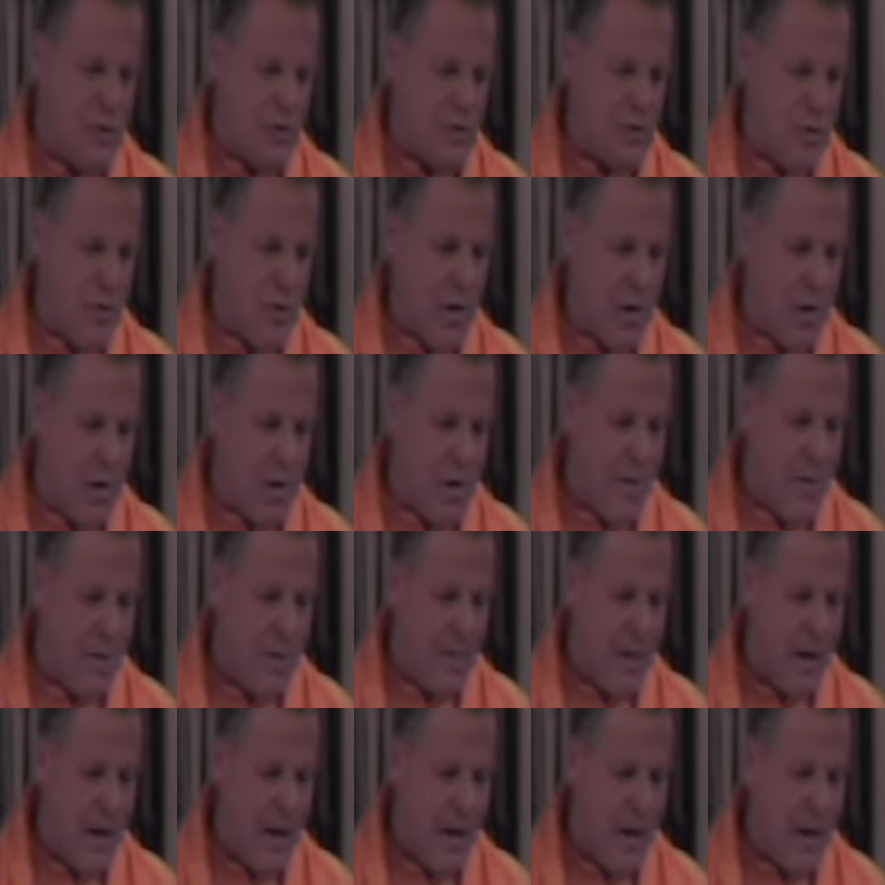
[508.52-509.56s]
what's going on.
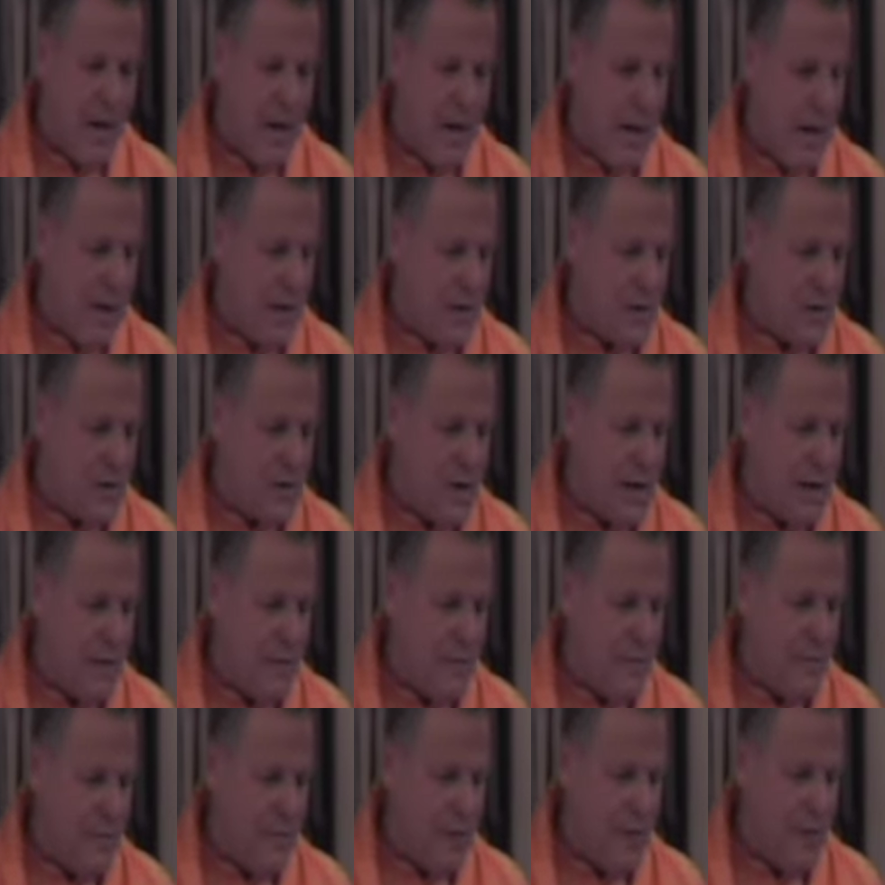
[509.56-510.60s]
He said,